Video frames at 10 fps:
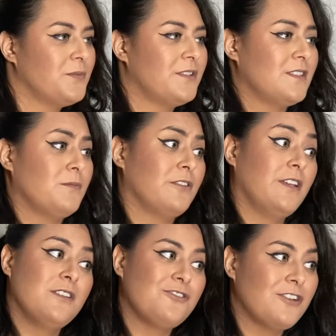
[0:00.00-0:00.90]
similar
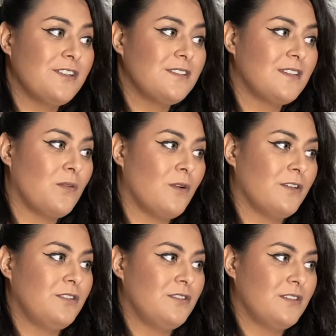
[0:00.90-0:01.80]
interests that want
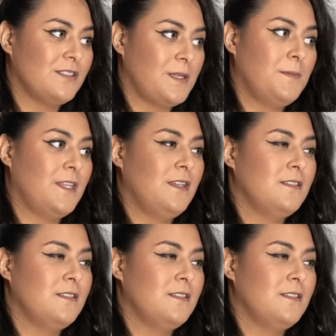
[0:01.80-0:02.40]
to do the same things I